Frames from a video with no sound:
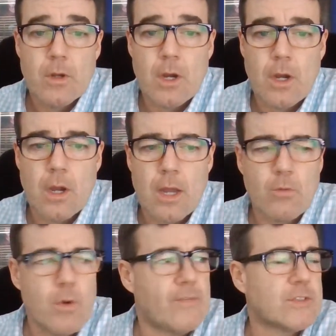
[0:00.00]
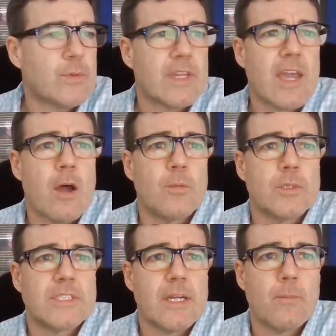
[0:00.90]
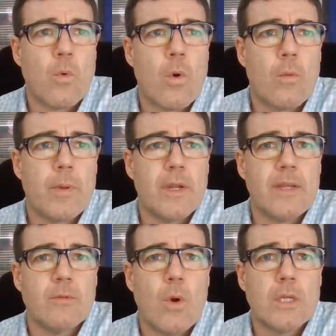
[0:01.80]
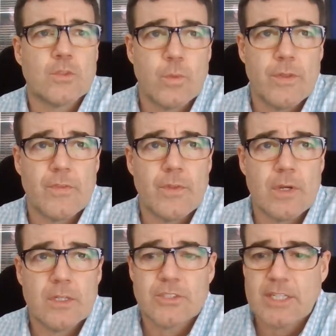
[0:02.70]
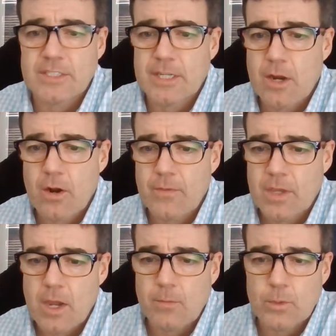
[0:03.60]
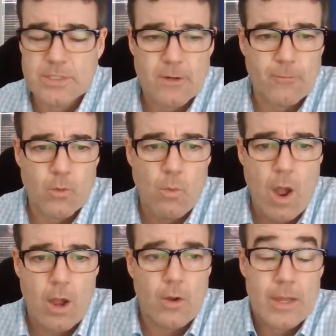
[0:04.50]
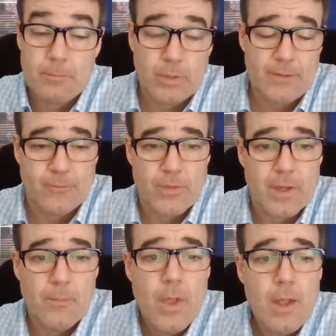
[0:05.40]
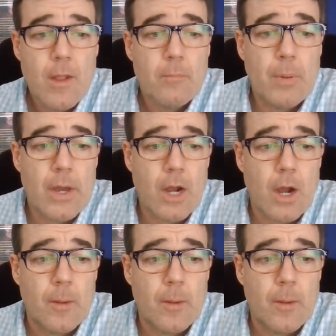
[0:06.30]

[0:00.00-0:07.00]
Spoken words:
I don't know if he's with the Cowboys anymore, but he was with Jason Garrett and the Cowboys there for a while. And he played for them. But